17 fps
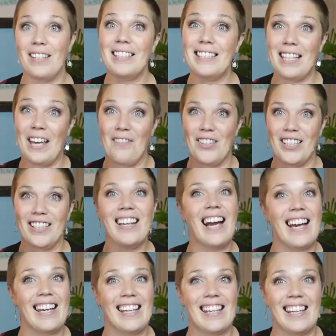7,
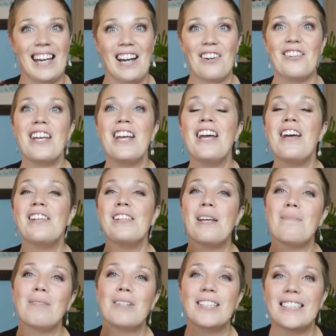I can count,
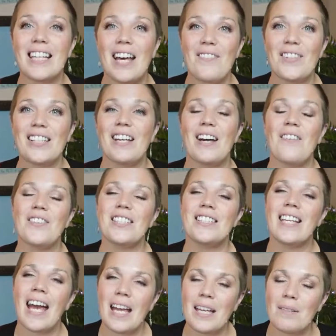number 7 of a
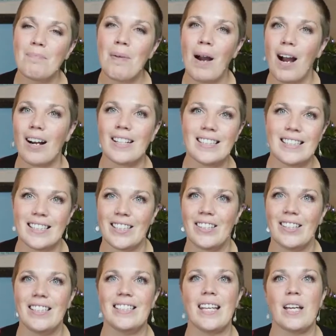10-part
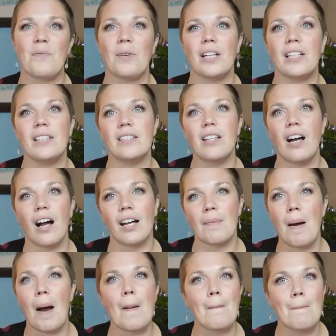series, and we're going to talk
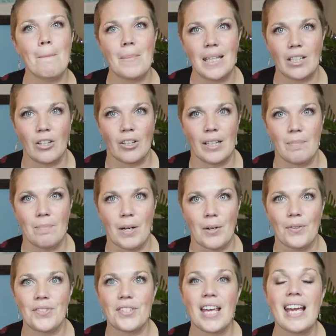about metering
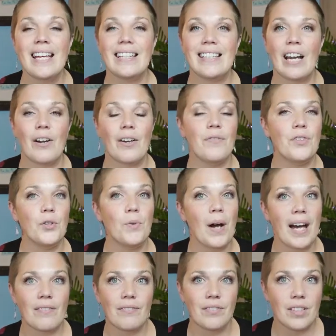modes. Now, if you
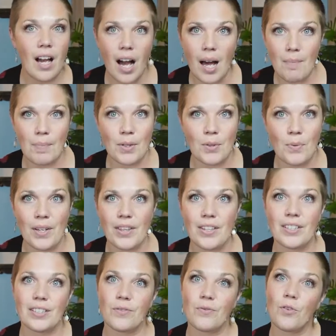have not been with
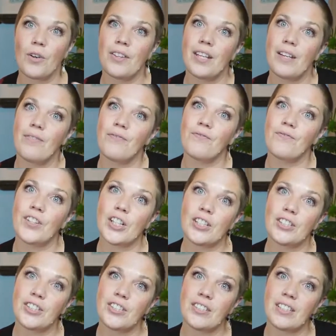us for the
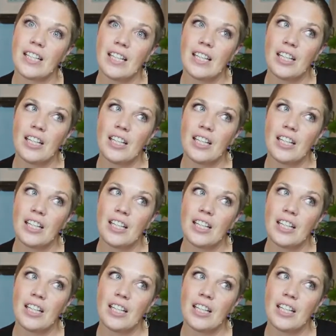first